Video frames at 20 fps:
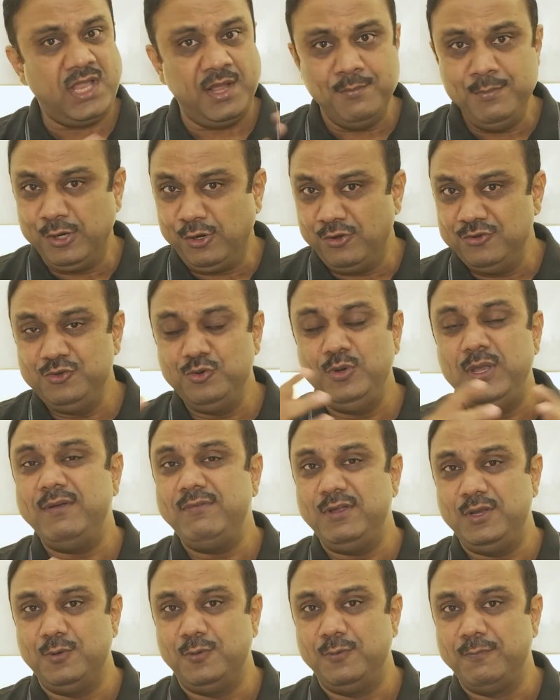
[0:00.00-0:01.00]
because you
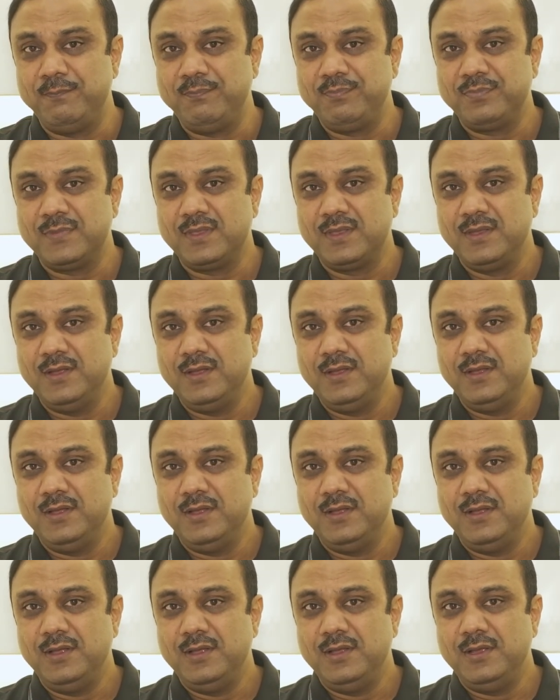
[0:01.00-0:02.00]
never know,
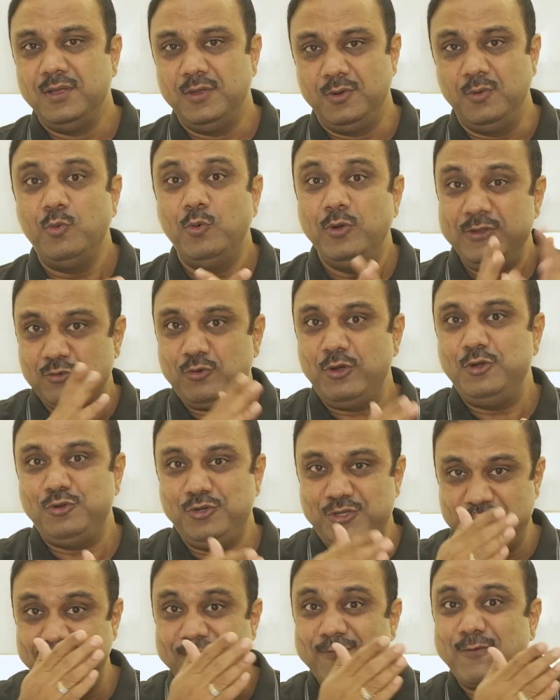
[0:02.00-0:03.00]
you know, who is going to
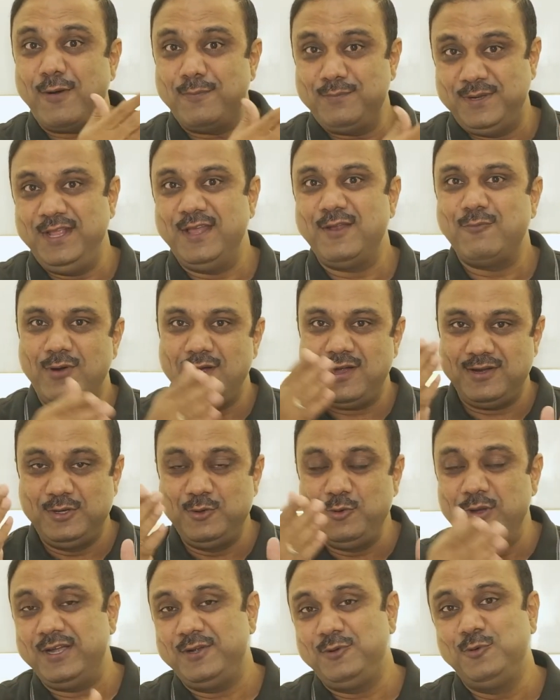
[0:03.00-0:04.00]
shift from tier 1
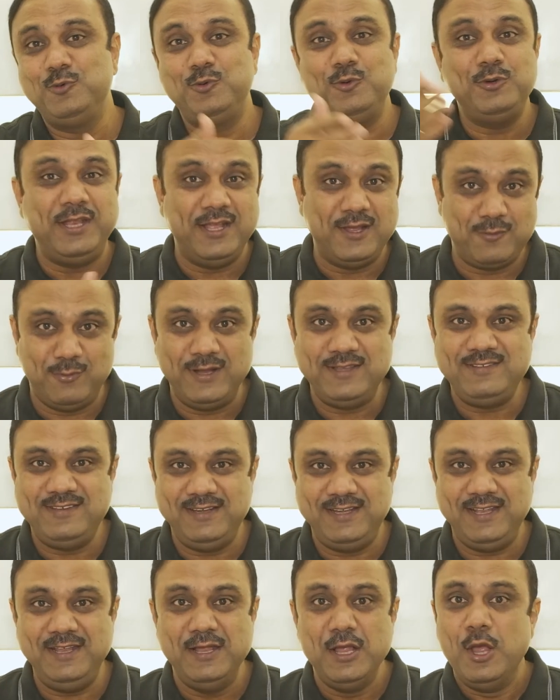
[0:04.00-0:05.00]
to tier 2 to tier 1
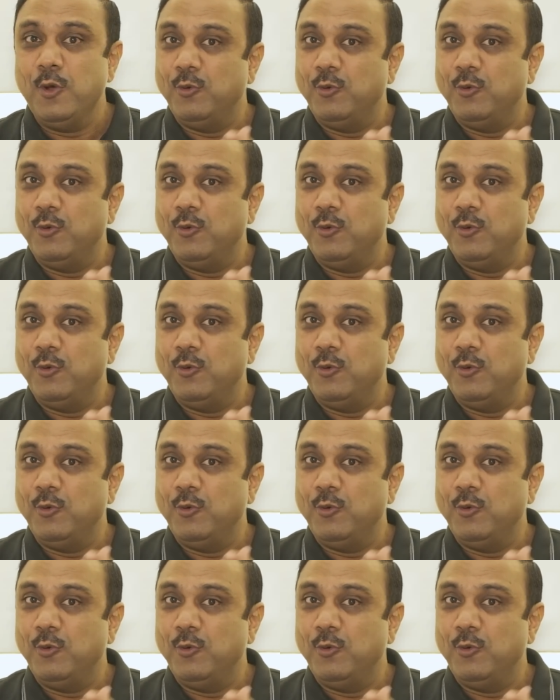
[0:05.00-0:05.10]
city,